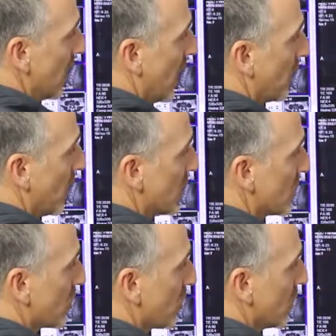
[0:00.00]
I'm
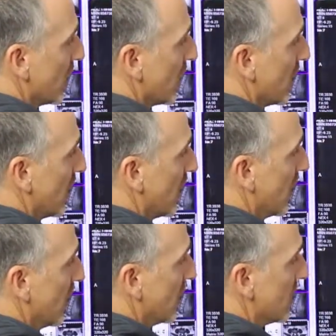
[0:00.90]
encircling
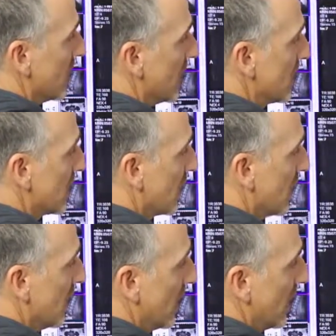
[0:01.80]
the disc.
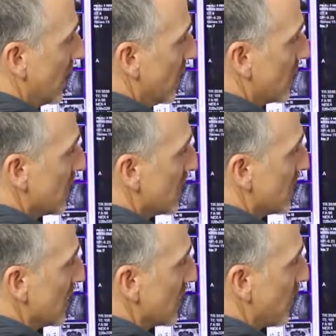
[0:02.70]
This
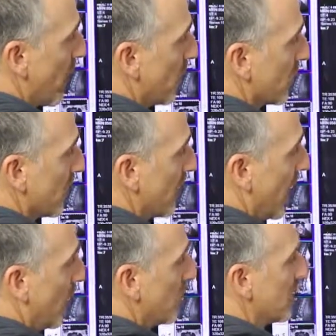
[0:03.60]
is the spinal
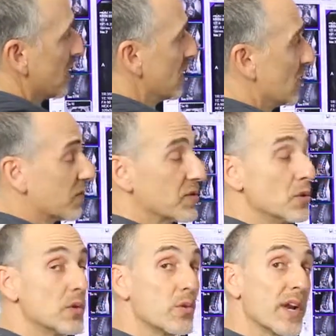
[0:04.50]
canal with the clear
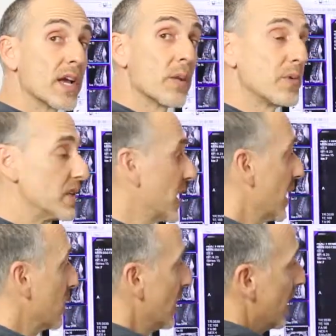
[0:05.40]
fluid running up and
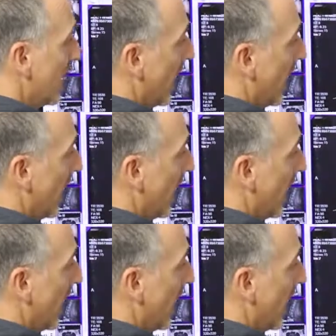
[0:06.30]
down.